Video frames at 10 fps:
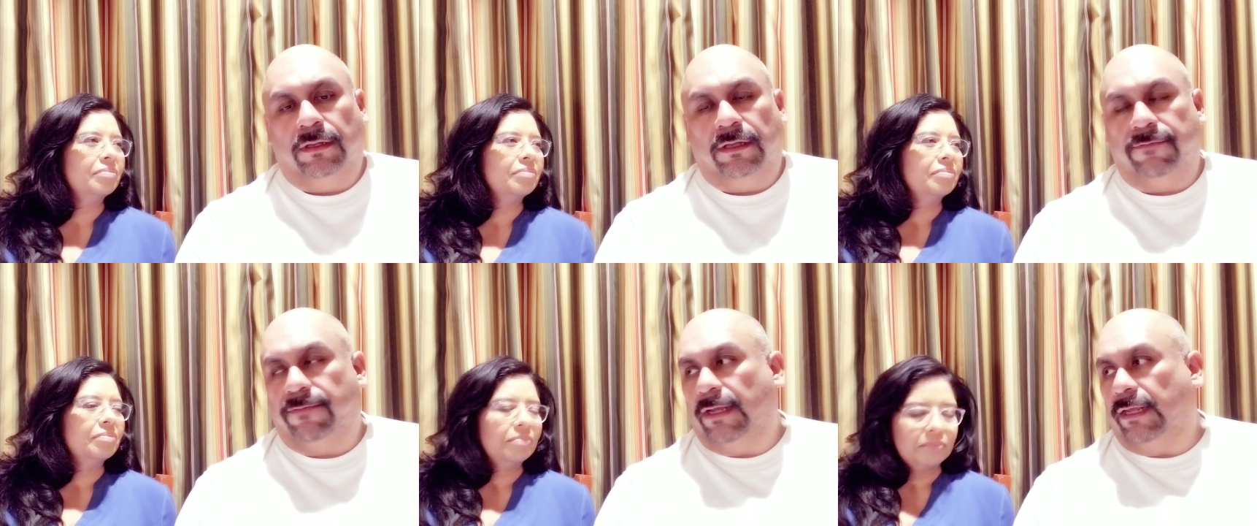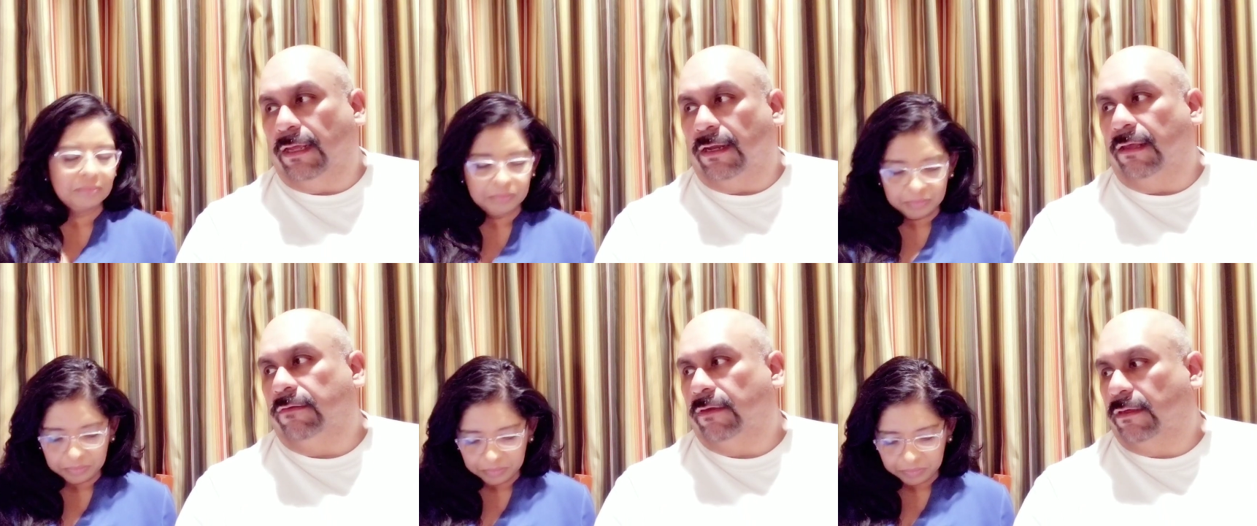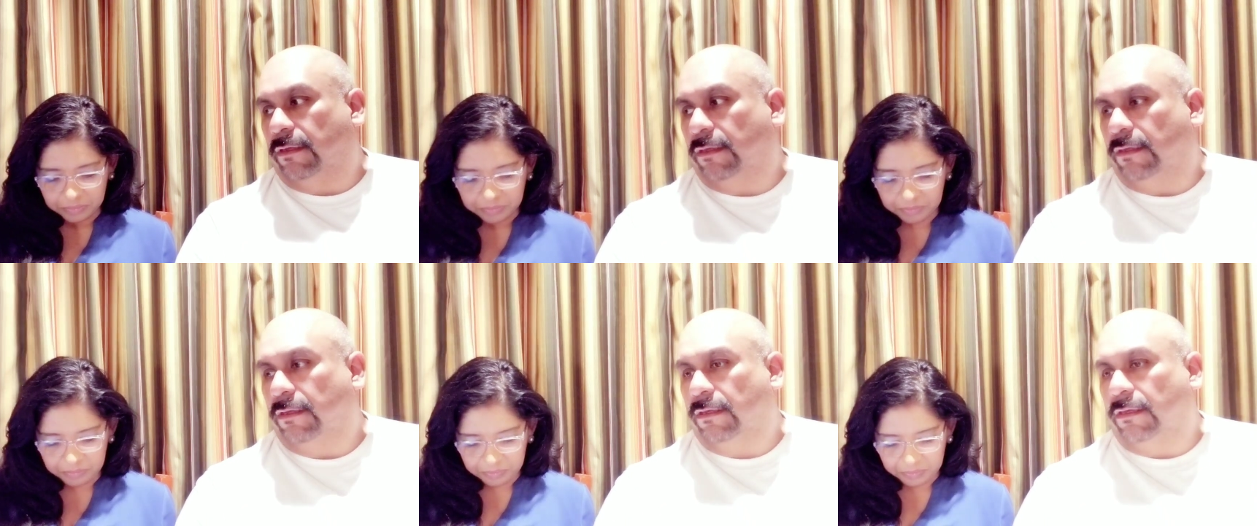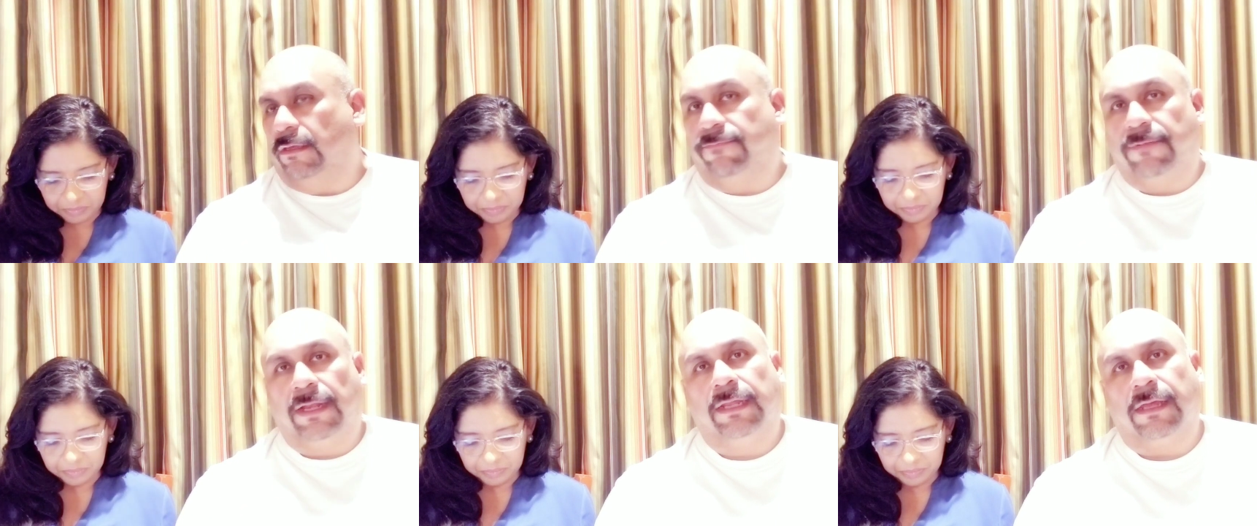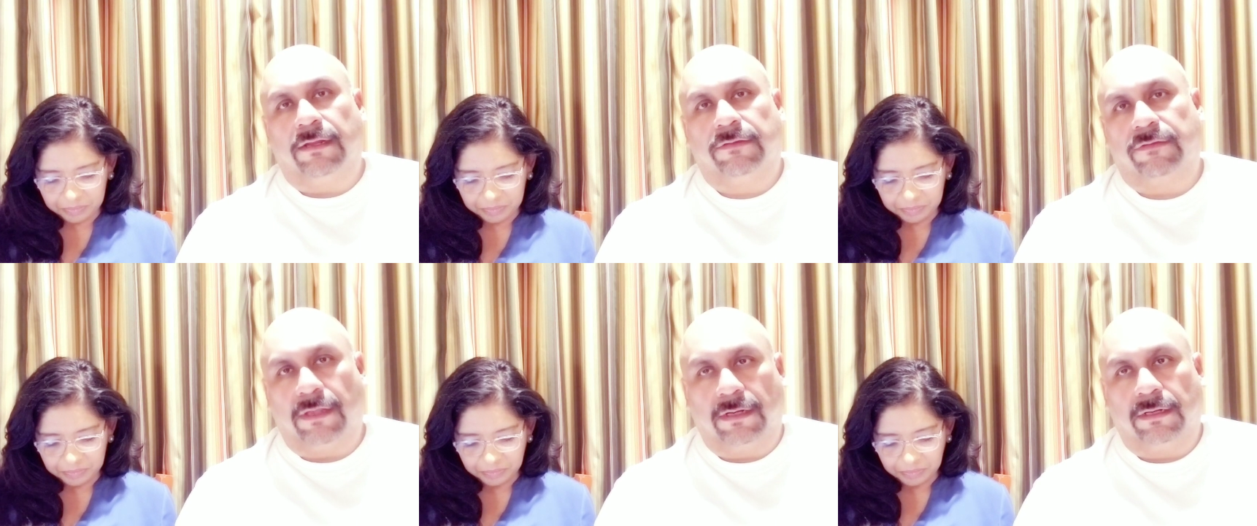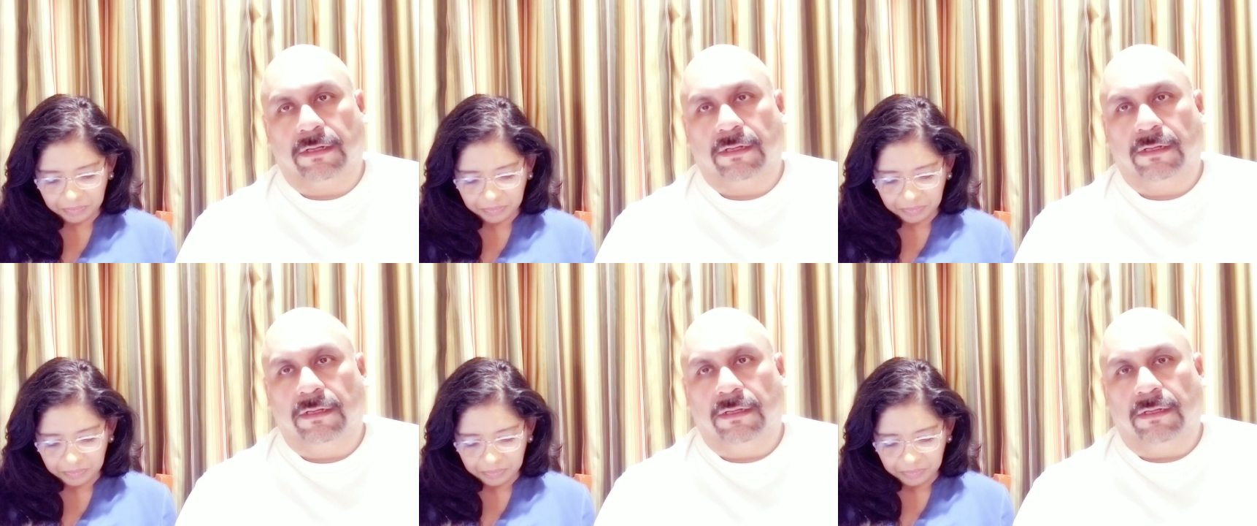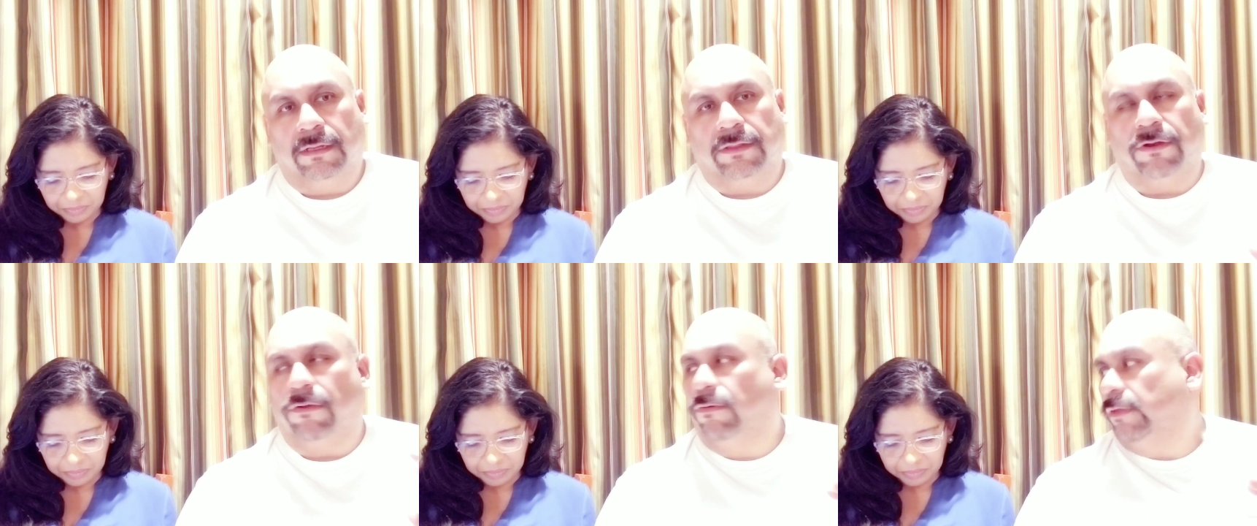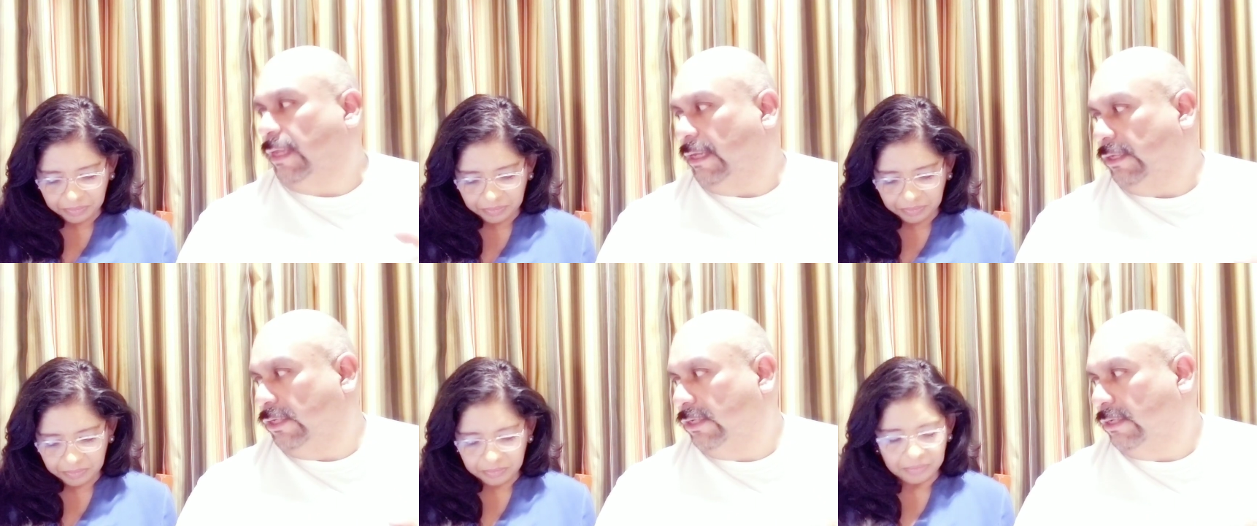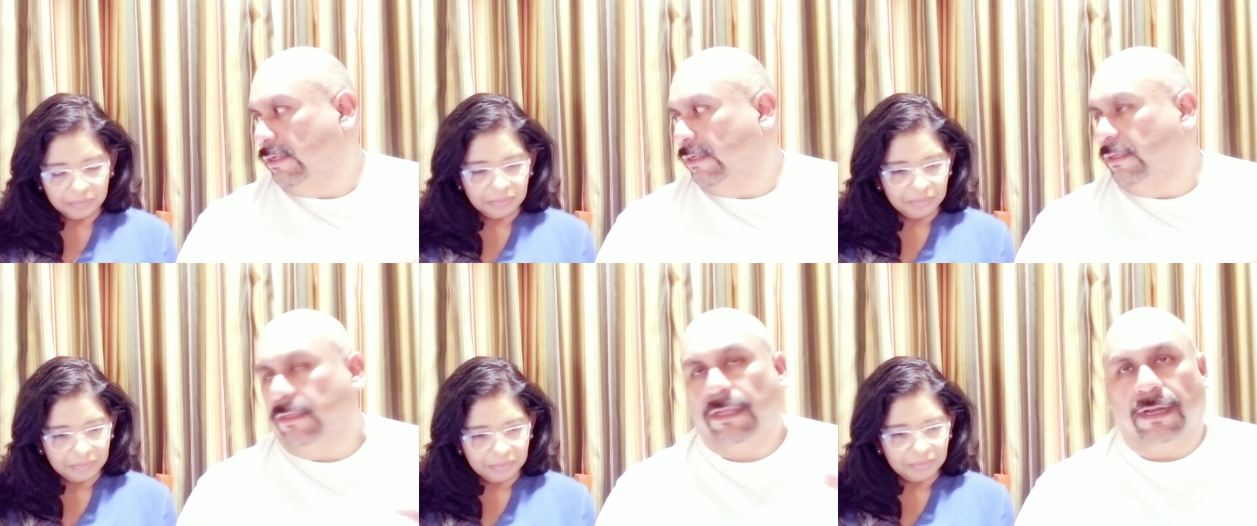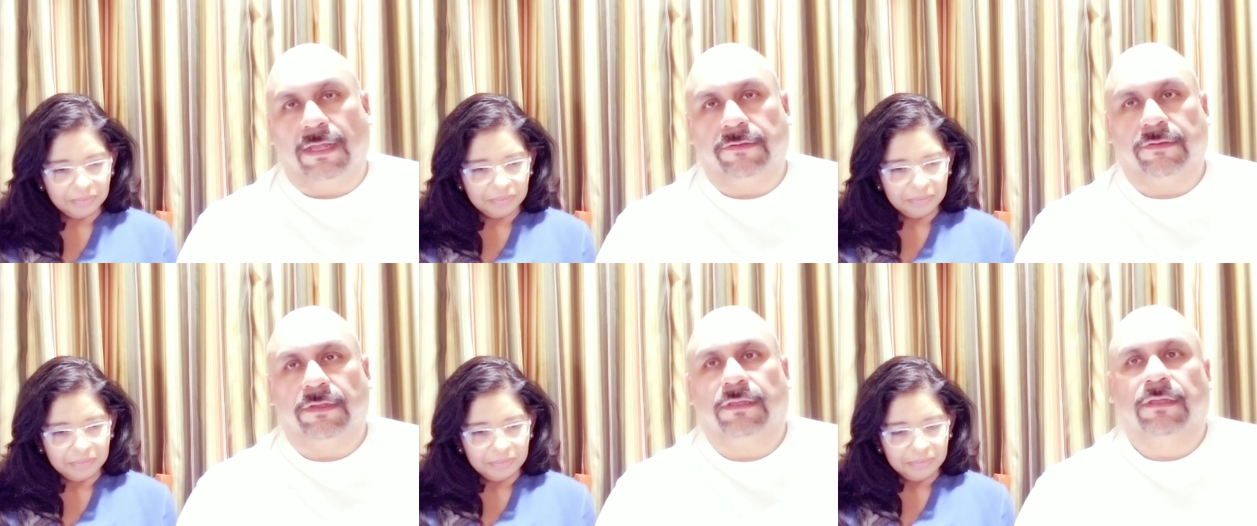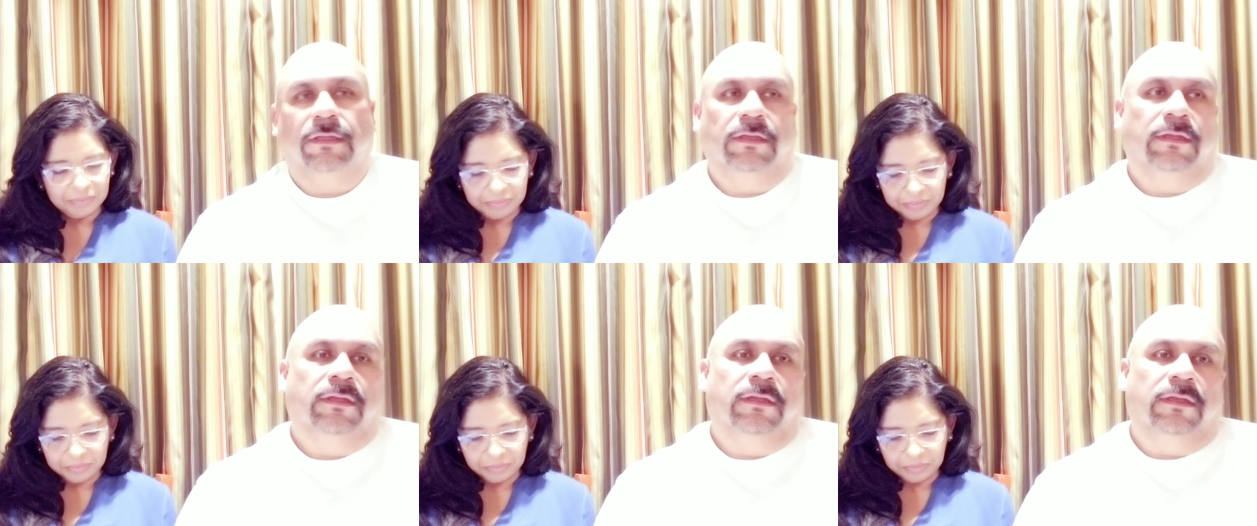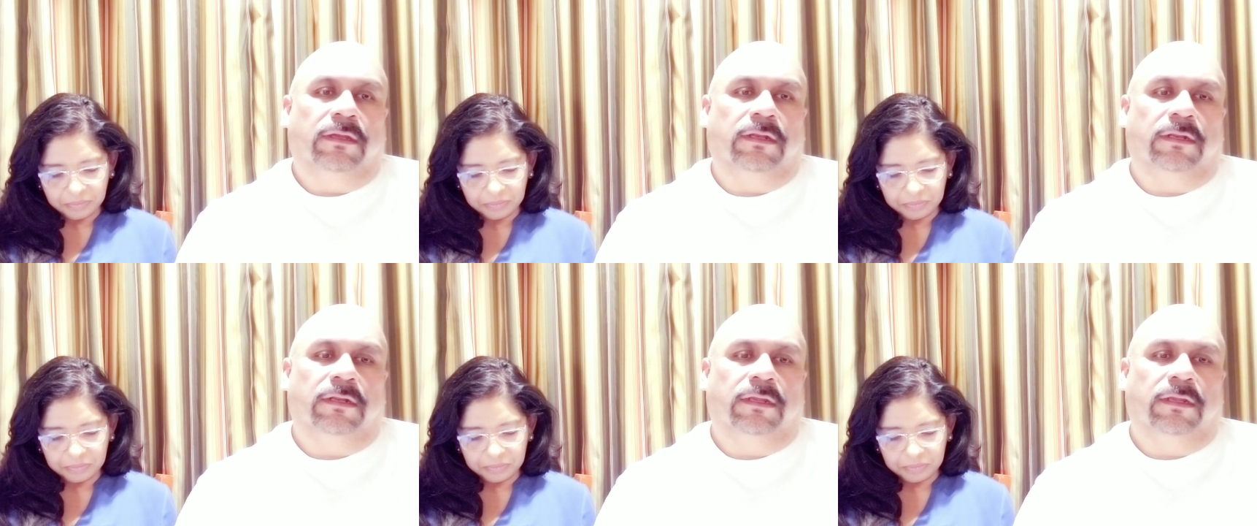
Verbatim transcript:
Speaker 1: He finally had Isaac. Mm-hmm. He finally got a son. In their old age, they had Isaac, and